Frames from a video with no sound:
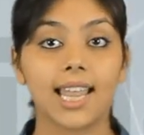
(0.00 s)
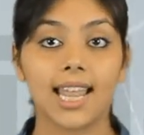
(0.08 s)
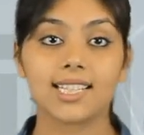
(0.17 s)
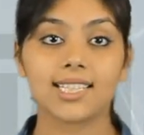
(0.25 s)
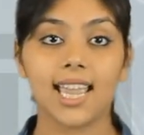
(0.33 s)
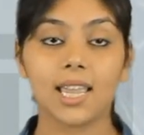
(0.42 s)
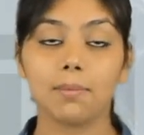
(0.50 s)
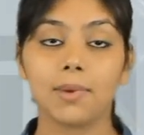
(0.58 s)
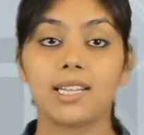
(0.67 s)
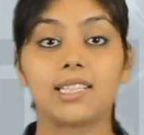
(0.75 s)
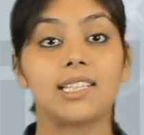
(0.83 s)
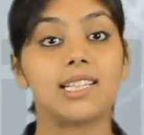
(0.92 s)
Then
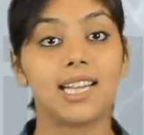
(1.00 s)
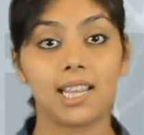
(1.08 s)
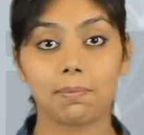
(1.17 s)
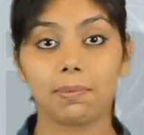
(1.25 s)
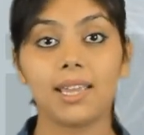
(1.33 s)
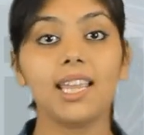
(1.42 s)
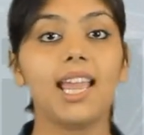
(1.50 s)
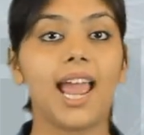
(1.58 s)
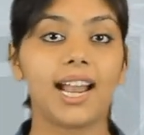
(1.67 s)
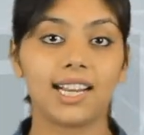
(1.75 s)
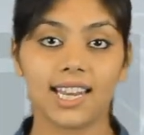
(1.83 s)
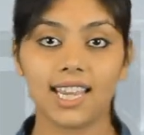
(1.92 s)
segments DP
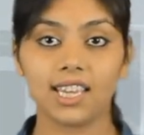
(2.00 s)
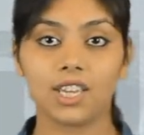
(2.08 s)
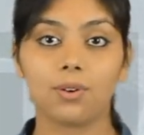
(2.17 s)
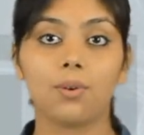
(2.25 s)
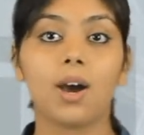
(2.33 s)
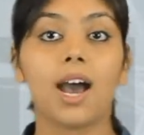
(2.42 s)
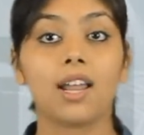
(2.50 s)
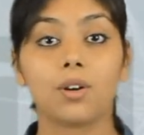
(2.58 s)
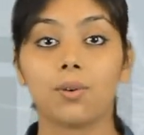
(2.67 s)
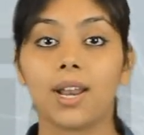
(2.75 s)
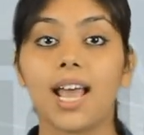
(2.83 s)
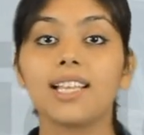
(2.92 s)
and DQ are
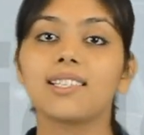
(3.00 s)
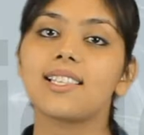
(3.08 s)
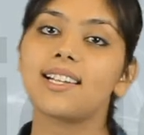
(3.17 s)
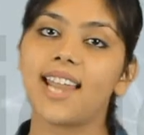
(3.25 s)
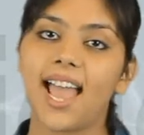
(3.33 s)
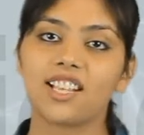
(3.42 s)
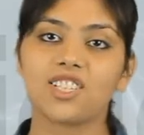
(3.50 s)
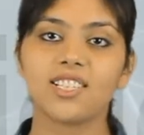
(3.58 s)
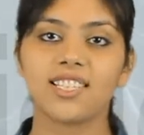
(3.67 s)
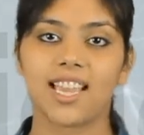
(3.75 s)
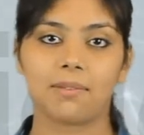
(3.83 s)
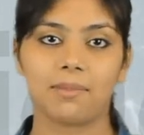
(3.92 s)
known as the
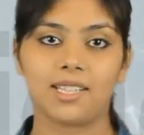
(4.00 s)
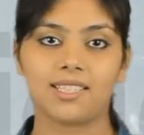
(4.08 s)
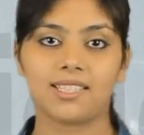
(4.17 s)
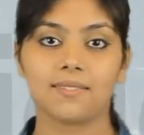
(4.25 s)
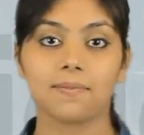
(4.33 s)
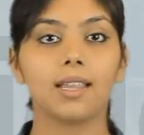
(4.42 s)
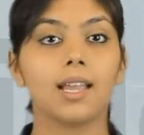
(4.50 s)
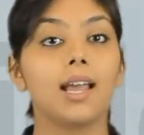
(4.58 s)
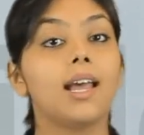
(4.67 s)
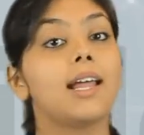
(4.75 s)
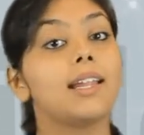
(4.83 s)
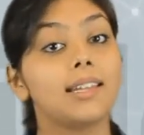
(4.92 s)
tangent segments.
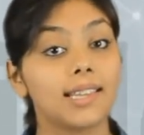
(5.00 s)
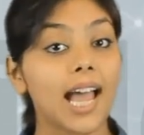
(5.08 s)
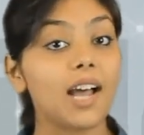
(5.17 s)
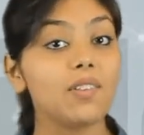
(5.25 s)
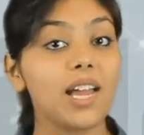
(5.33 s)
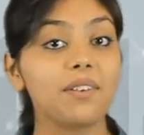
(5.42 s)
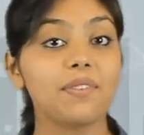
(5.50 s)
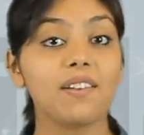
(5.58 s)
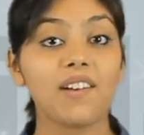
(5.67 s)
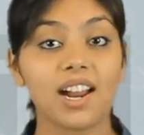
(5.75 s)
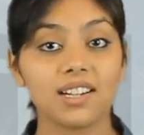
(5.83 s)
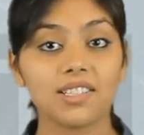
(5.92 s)
Now that
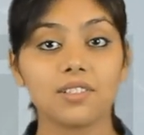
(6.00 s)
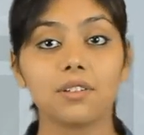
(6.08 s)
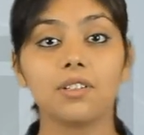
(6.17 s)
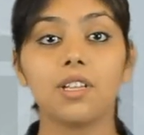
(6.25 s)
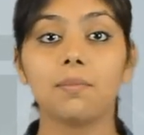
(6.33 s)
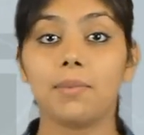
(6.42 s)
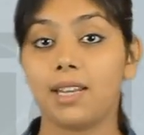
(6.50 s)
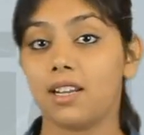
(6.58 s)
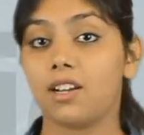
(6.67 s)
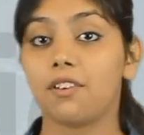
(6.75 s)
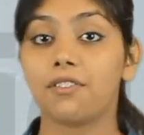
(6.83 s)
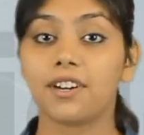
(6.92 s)
we've understood the
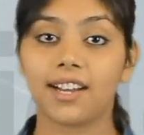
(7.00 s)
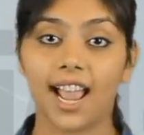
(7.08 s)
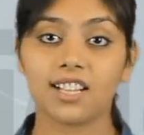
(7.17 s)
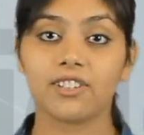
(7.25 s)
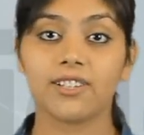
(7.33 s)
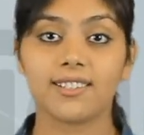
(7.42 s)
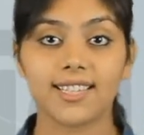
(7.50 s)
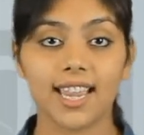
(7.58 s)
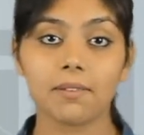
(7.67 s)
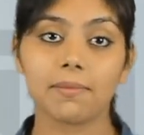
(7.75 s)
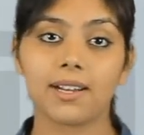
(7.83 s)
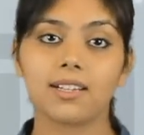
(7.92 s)
meaning of a tangent
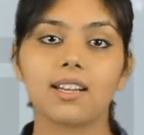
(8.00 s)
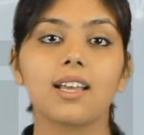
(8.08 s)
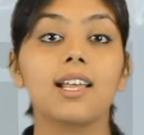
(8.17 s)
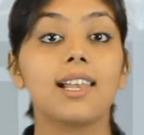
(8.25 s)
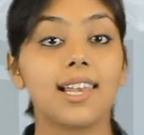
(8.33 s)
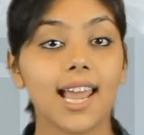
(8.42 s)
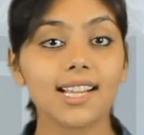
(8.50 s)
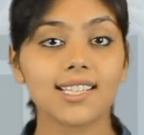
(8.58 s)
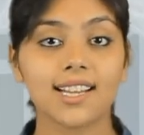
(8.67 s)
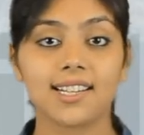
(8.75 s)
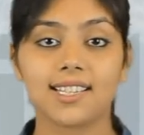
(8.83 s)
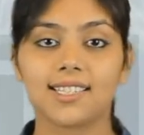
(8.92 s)
segment, let's
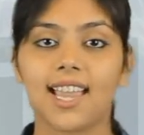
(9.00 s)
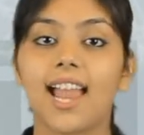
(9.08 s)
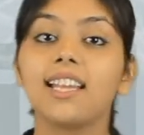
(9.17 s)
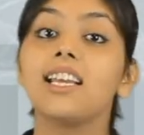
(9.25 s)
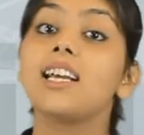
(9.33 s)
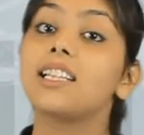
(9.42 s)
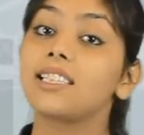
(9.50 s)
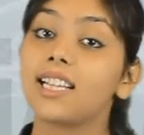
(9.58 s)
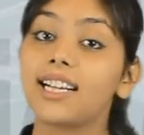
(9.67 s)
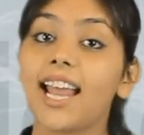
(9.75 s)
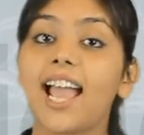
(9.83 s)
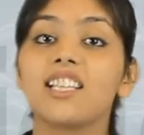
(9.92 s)
understand
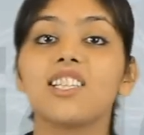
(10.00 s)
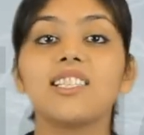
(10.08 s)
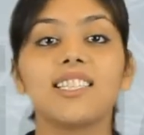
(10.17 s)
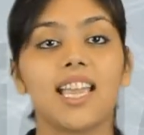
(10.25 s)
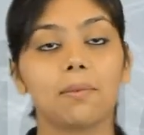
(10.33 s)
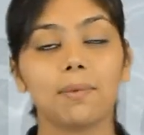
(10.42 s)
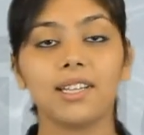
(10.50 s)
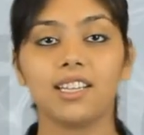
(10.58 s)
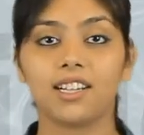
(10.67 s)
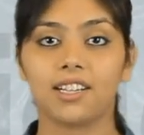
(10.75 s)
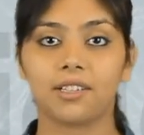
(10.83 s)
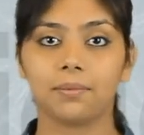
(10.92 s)
the tangent segment
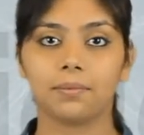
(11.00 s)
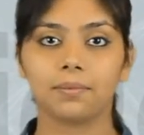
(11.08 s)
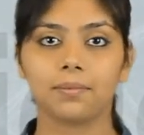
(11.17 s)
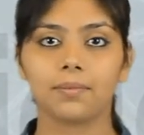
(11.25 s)
theorem.